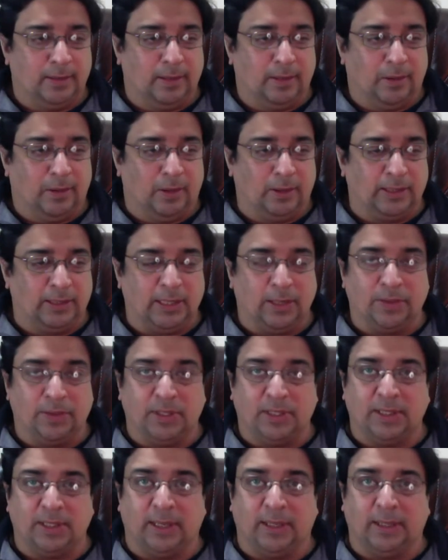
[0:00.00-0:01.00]
all the
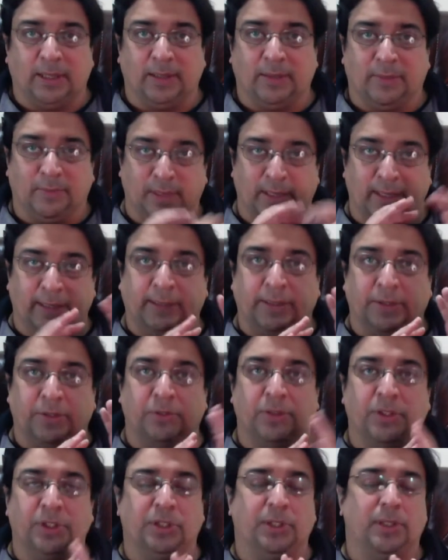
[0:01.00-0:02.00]
services that are related to
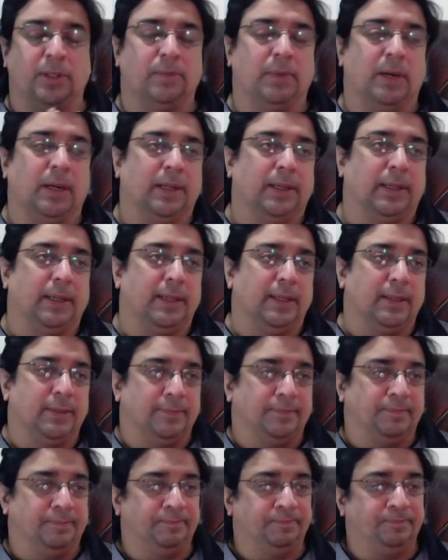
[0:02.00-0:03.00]
digital marketing.
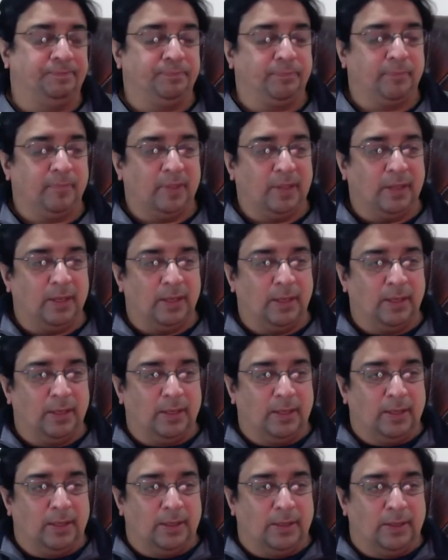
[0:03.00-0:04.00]

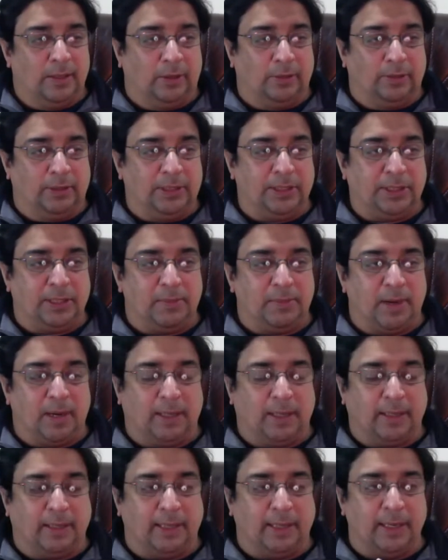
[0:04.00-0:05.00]
Now, digital
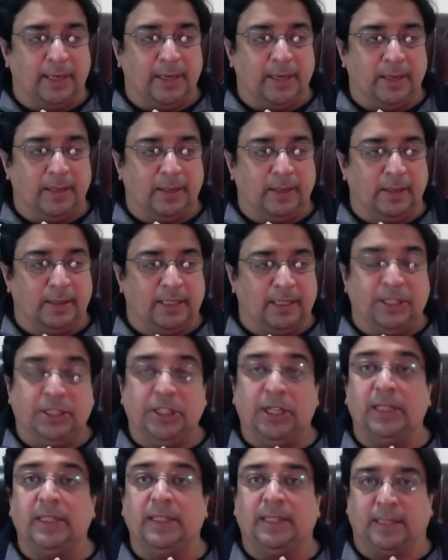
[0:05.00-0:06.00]
marketing
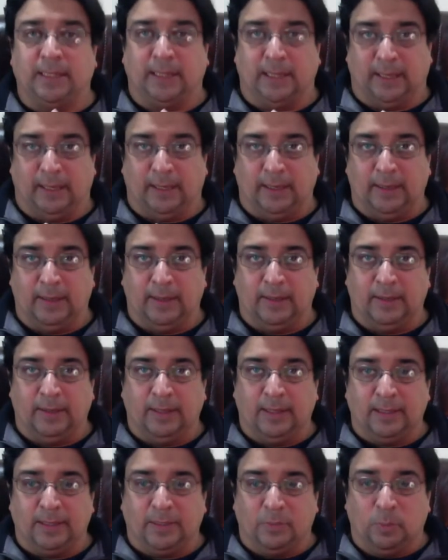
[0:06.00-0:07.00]
agency
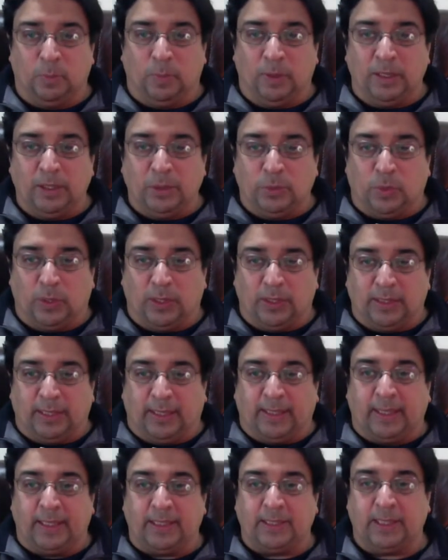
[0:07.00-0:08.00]
is a buzzword that
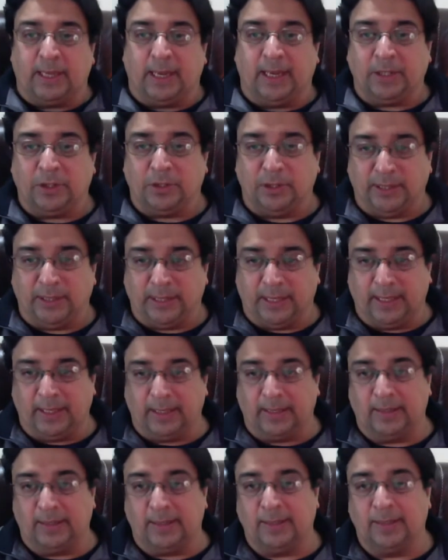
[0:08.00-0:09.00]
has actually
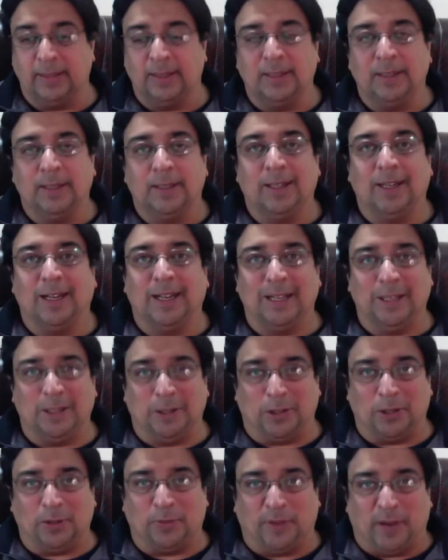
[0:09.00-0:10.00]
taken a lot
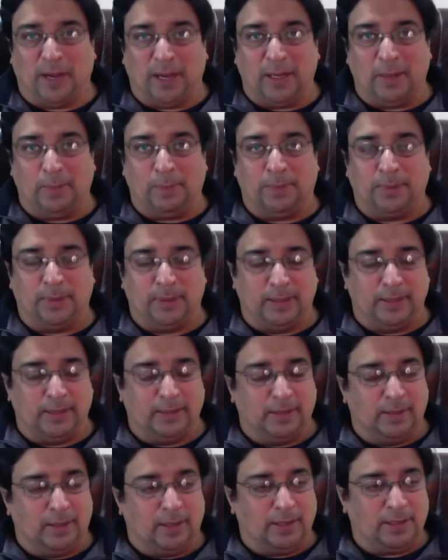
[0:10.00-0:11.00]
of hype in the
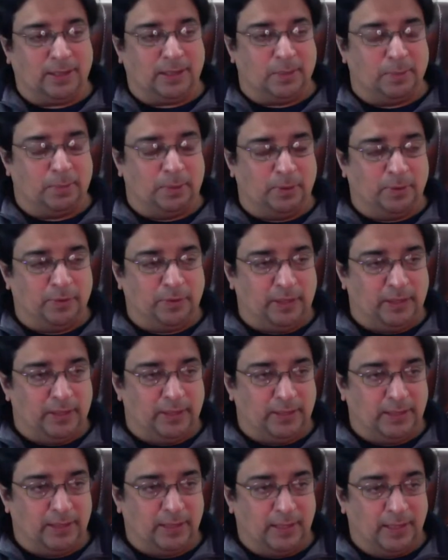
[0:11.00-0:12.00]
last couple of
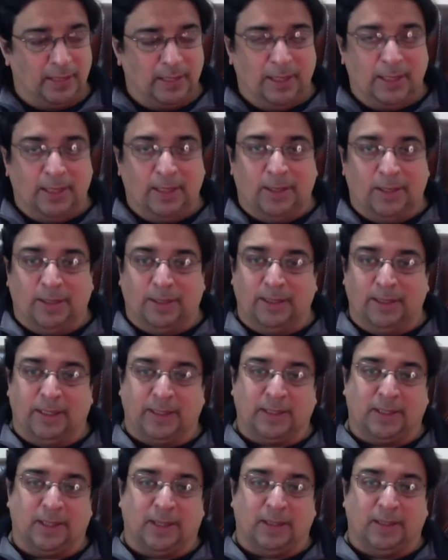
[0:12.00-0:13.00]
years. Yes,
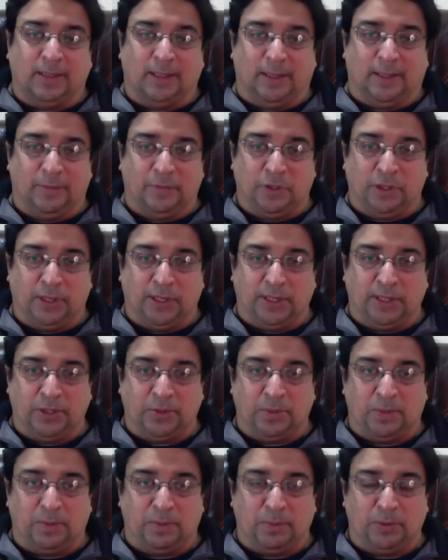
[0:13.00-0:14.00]
Kadir, I've changed
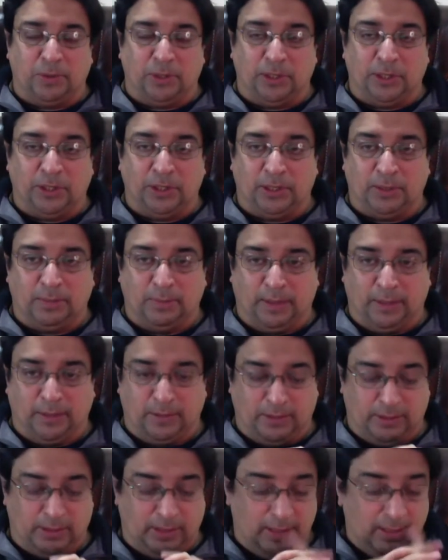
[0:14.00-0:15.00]
my position
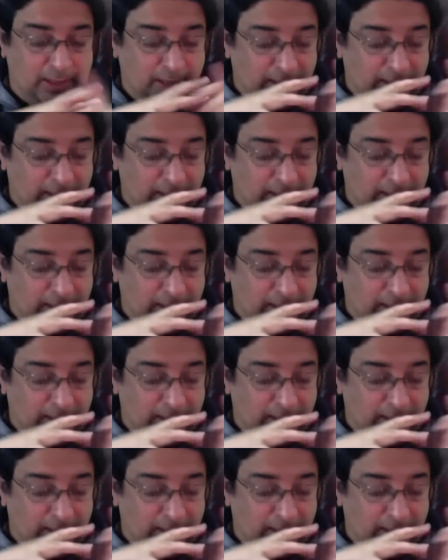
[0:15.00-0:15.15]
because